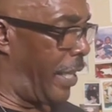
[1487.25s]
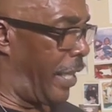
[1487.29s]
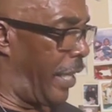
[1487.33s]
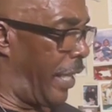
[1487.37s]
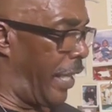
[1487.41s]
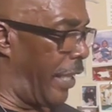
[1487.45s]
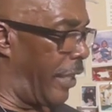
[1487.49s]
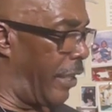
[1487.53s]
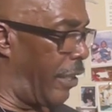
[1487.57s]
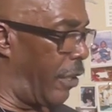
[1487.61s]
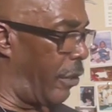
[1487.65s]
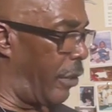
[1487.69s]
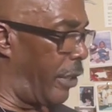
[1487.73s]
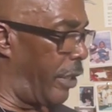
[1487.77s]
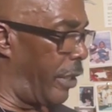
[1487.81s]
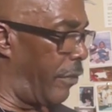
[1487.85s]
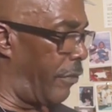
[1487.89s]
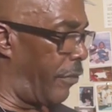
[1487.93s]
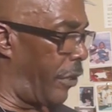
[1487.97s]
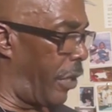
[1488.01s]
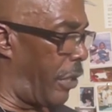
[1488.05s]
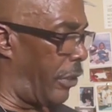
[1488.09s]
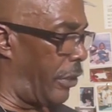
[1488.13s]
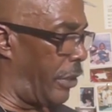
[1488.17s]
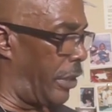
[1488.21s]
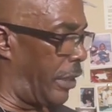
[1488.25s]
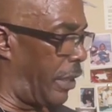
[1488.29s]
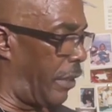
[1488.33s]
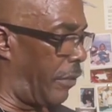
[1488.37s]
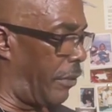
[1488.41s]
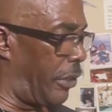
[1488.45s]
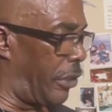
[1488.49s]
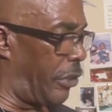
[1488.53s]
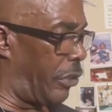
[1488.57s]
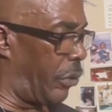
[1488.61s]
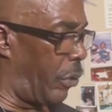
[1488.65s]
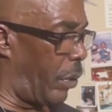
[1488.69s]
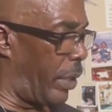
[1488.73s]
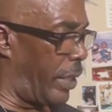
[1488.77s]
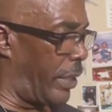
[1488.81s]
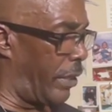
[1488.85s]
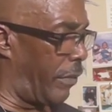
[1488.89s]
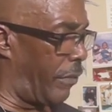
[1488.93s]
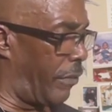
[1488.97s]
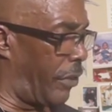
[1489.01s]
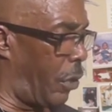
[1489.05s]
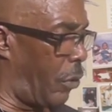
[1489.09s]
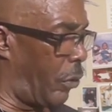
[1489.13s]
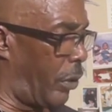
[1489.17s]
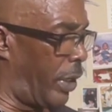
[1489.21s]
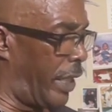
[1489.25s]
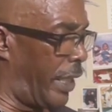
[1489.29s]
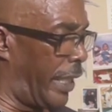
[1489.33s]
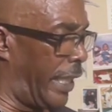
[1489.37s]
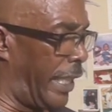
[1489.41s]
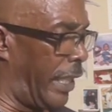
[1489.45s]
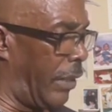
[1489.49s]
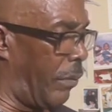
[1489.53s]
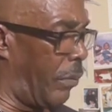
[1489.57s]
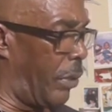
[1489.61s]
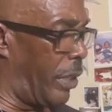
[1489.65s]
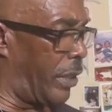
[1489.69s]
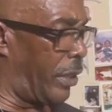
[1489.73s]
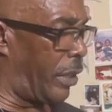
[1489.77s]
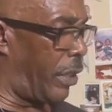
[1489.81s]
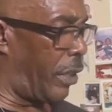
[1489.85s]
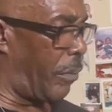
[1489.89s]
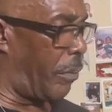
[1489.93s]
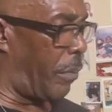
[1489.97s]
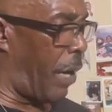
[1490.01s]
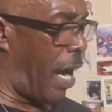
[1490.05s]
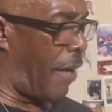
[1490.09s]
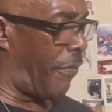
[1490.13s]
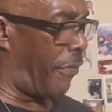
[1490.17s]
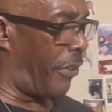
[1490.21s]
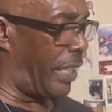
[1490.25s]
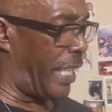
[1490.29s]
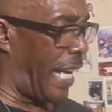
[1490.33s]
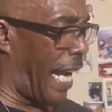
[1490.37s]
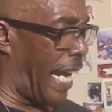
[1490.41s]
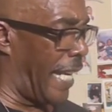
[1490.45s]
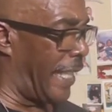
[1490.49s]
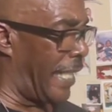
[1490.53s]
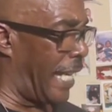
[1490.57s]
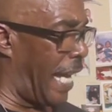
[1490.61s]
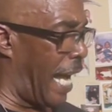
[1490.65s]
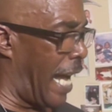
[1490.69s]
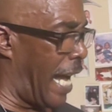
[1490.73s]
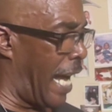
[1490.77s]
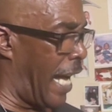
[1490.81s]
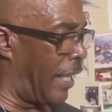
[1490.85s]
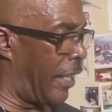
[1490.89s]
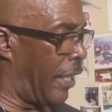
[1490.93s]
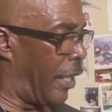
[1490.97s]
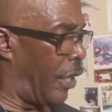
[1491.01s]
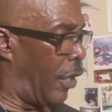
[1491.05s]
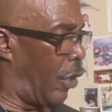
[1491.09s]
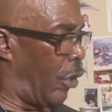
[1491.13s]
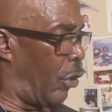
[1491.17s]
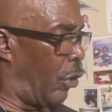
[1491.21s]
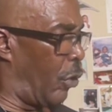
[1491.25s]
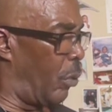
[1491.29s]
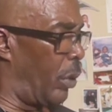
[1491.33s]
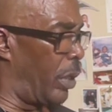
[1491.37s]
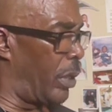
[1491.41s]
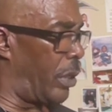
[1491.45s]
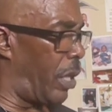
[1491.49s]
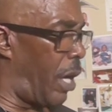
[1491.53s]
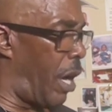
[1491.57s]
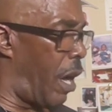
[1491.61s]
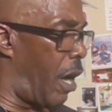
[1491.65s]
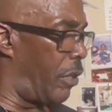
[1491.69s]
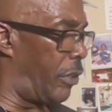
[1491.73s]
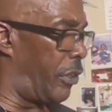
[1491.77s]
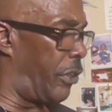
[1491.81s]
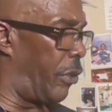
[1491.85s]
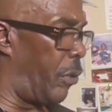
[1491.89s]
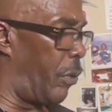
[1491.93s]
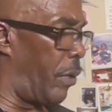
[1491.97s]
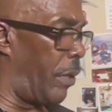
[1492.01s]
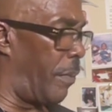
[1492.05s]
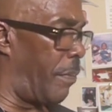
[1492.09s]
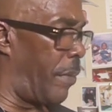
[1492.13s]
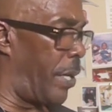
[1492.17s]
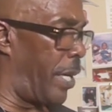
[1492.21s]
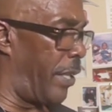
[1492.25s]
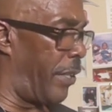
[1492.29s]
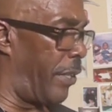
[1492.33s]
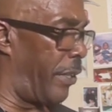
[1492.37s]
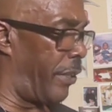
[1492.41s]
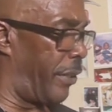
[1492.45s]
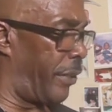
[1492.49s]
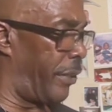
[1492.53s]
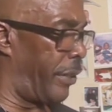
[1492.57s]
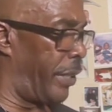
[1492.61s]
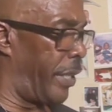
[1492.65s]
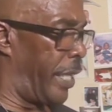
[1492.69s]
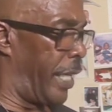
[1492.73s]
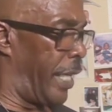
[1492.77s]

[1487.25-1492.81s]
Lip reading: In earlier version of the stories of Loki, he was a hermaphrodite god who was also a mother.